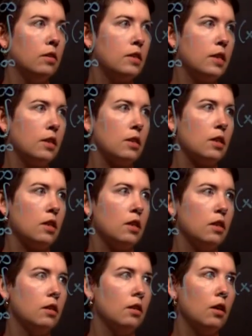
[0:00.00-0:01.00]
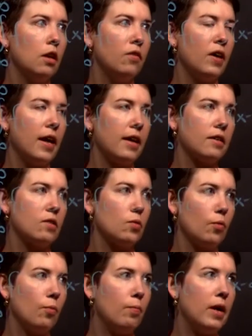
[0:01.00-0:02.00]
delta of
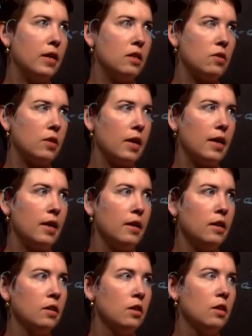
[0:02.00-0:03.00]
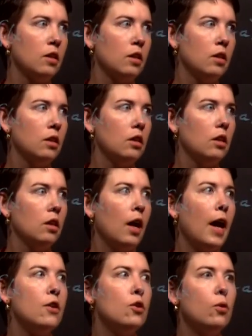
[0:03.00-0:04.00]
x minus a.
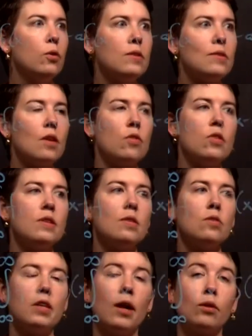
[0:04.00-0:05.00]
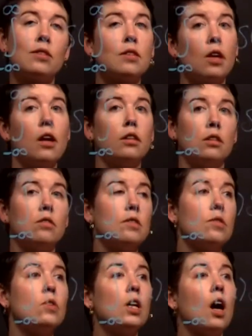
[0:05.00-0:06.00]
And notice that this is now a scalar.
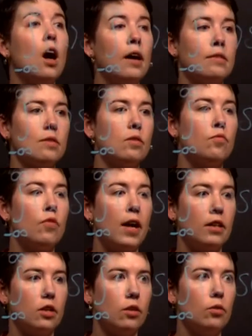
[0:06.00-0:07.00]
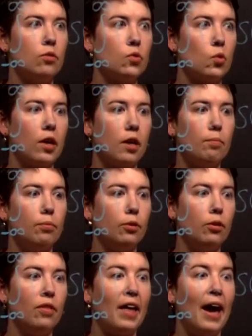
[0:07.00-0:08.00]
This is a constant value, so I can
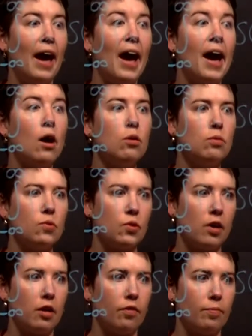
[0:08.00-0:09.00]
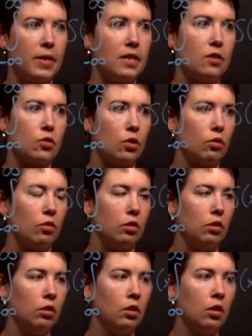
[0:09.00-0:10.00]
pull that outside of my
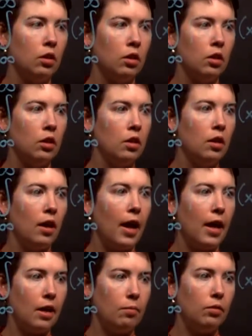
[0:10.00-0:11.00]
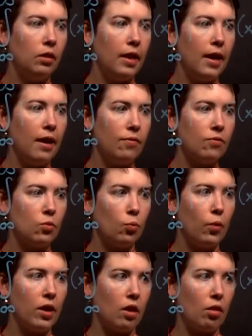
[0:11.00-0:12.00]
integral and I'm left
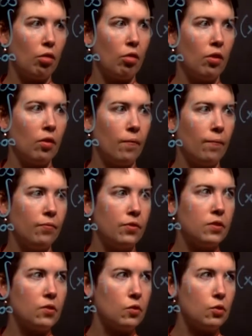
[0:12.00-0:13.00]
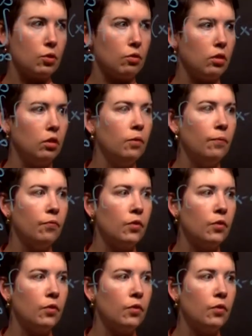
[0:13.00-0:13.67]
with this integral.